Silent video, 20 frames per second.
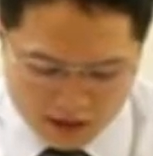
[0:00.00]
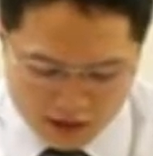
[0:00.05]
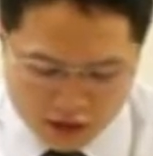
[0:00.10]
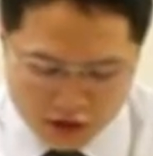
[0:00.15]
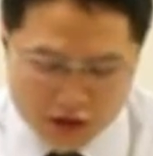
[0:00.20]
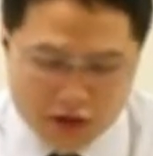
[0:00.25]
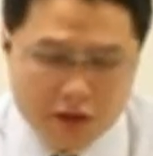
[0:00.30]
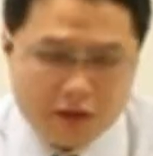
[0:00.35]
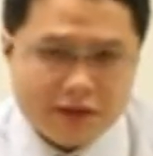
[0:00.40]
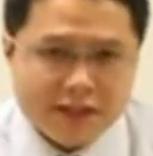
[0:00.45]

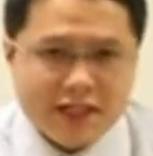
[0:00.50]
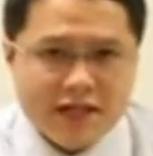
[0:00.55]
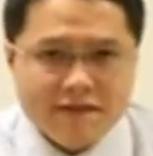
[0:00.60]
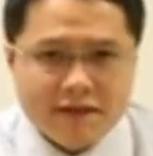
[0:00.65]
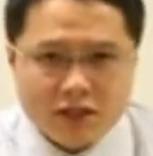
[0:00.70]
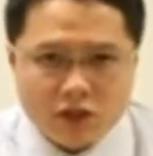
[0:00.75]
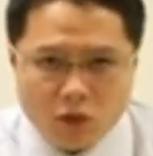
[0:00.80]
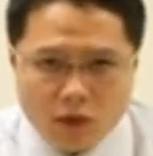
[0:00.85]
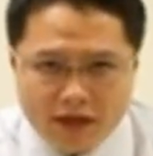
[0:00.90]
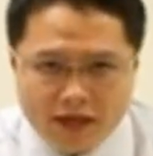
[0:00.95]

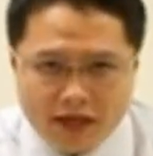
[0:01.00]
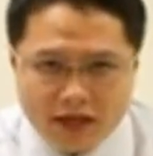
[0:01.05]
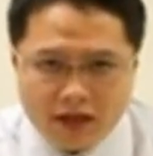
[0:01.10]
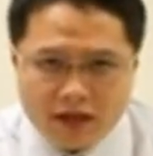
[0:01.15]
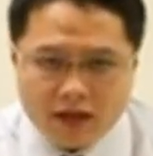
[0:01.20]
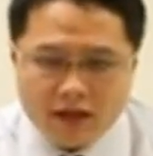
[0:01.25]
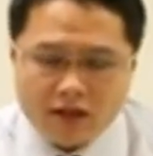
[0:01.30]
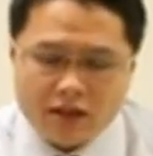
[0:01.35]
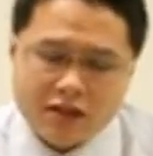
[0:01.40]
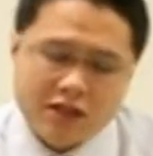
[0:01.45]

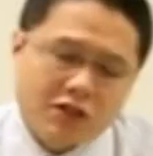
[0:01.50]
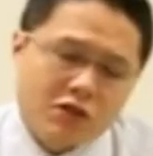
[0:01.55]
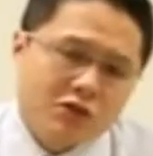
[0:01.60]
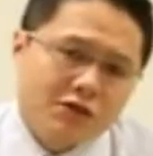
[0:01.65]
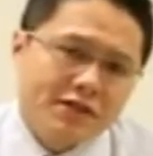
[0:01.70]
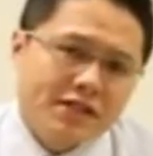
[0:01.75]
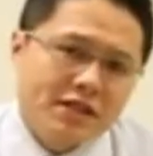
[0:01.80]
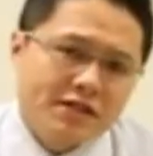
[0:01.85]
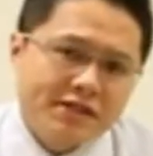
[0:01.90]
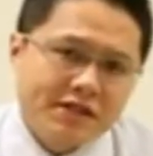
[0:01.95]
G0720
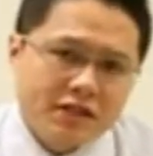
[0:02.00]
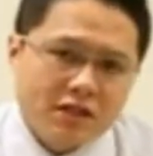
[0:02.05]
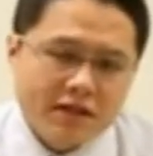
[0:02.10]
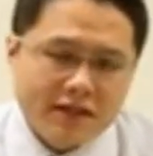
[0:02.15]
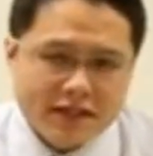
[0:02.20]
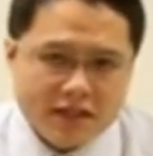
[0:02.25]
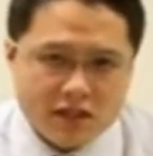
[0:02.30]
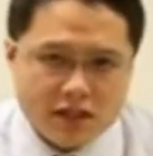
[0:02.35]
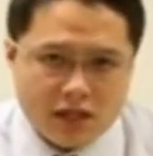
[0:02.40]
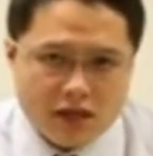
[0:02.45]
uses
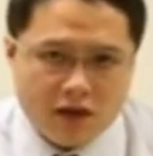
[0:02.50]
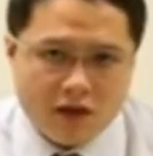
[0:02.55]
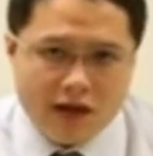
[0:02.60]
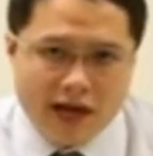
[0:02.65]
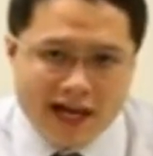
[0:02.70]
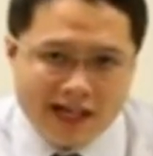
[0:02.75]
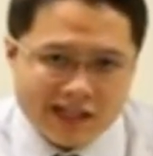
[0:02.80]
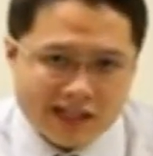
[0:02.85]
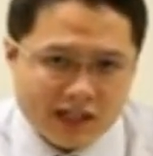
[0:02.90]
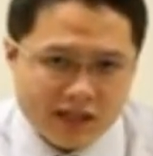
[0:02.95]

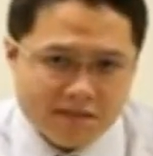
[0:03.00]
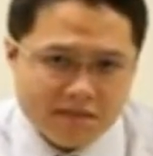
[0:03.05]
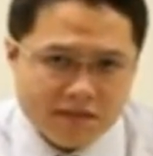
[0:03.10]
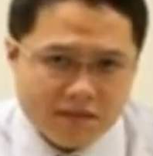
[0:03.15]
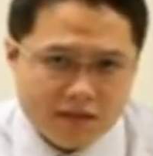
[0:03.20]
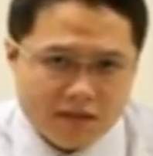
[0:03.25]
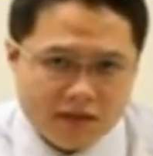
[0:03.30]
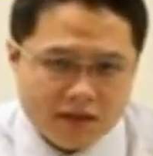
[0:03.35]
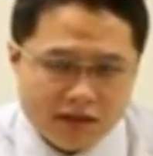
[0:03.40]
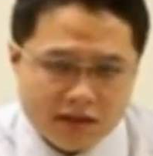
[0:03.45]
Intel Atom
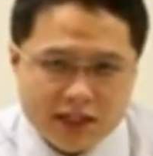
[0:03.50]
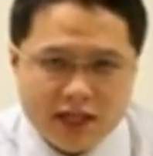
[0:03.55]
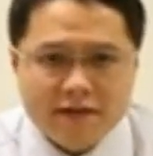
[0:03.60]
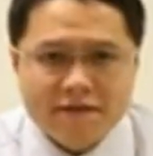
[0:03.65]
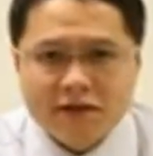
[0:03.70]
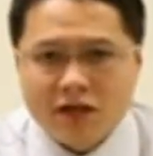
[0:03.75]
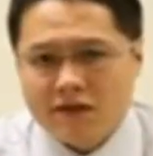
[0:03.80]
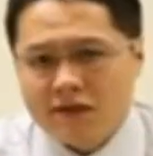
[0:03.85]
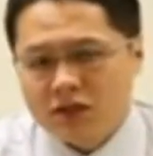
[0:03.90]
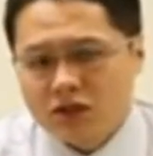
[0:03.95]

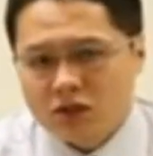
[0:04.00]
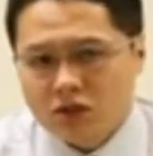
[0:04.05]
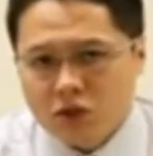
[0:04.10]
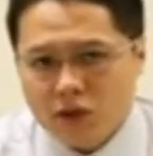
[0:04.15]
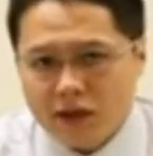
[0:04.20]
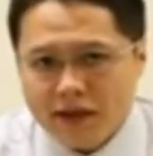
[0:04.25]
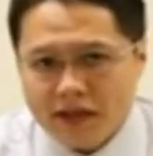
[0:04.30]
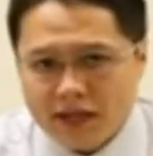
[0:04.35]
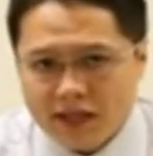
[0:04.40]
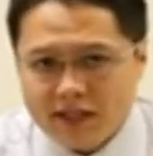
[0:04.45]

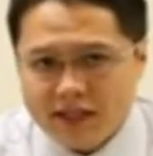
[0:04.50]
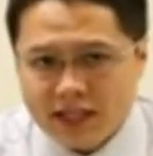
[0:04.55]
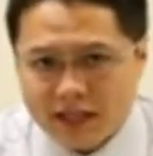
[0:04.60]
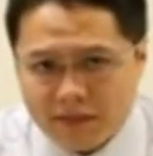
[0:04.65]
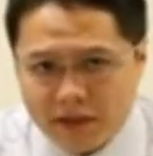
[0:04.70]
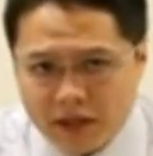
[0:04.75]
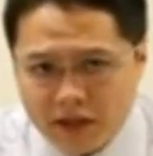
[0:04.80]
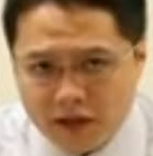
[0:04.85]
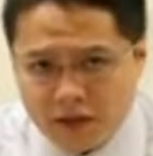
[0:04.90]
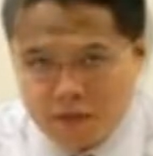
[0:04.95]
Z520
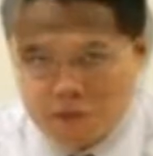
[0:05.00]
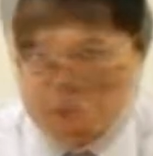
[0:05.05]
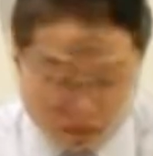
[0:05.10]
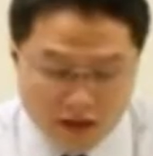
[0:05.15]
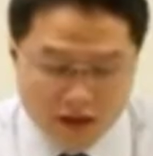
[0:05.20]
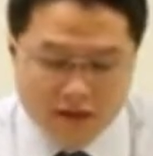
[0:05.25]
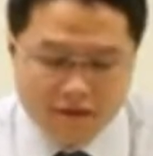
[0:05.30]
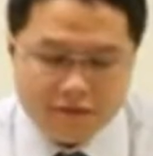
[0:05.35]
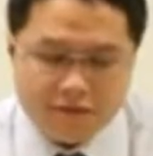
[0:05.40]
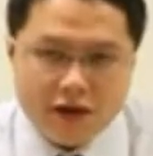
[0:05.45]
CPU.
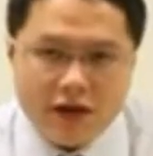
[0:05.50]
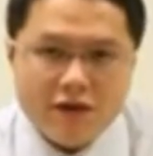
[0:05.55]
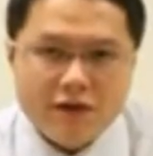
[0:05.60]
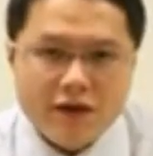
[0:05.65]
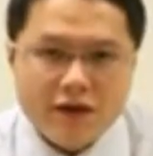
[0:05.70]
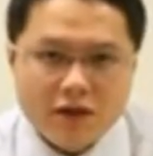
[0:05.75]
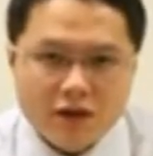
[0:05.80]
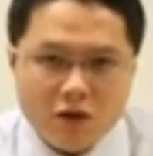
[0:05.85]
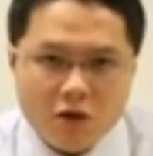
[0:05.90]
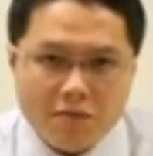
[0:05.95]

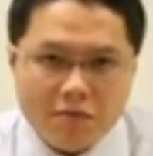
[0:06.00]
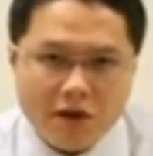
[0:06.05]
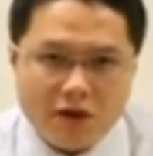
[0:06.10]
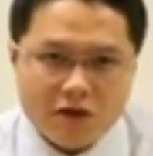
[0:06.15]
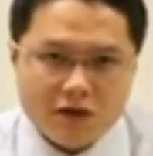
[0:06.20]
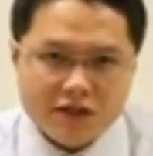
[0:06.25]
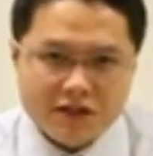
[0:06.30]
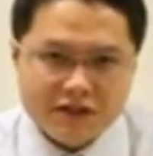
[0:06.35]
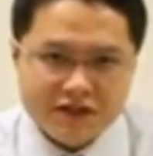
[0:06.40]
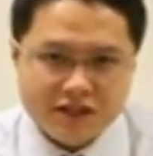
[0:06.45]
Very low
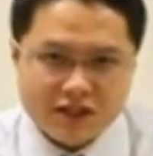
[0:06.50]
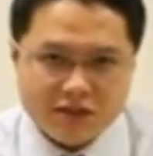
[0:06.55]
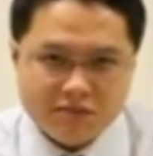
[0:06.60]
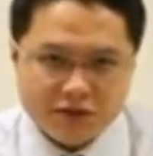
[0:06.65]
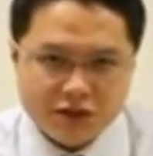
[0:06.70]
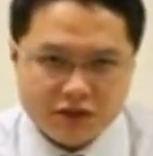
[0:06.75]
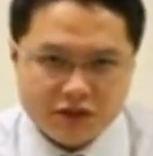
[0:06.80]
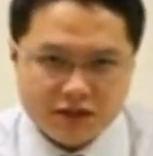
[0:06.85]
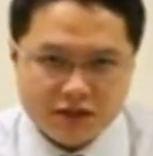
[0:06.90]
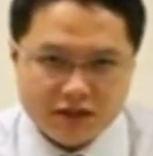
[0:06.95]
power
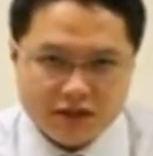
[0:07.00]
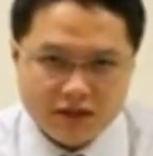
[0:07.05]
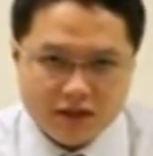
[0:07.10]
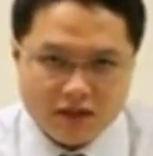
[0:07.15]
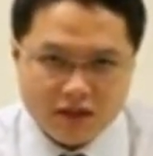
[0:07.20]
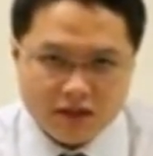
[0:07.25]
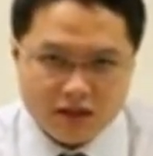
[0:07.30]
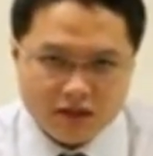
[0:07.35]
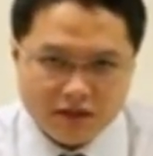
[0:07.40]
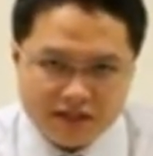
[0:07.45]
consumption.
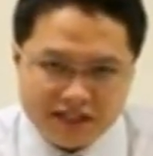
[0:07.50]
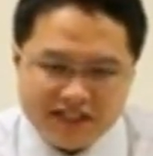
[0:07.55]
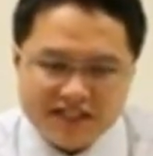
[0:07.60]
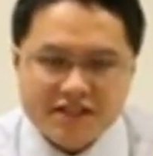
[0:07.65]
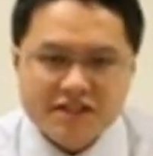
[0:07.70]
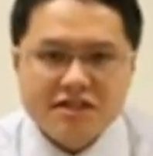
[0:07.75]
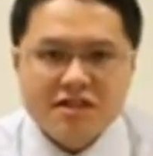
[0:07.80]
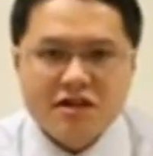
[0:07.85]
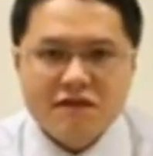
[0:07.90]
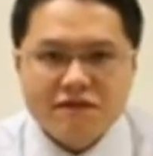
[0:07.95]

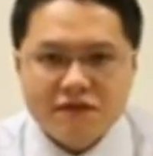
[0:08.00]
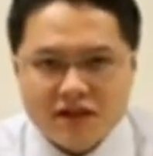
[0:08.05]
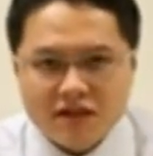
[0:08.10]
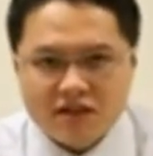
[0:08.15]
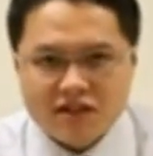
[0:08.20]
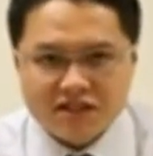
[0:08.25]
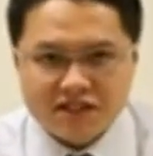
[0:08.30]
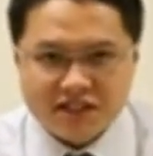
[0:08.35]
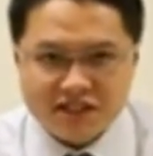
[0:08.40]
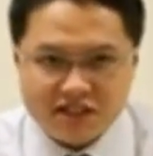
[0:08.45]
This is a
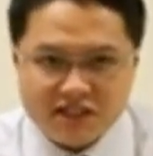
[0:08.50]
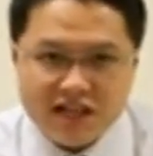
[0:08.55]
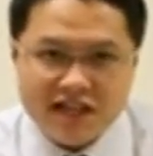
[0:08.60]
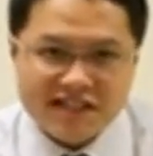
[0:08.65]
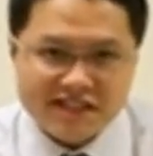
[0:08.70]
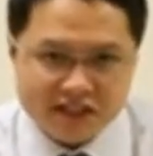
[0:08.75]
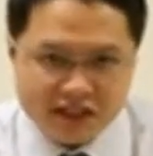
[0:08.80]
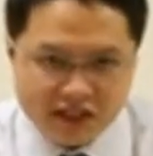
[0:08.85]
fanless design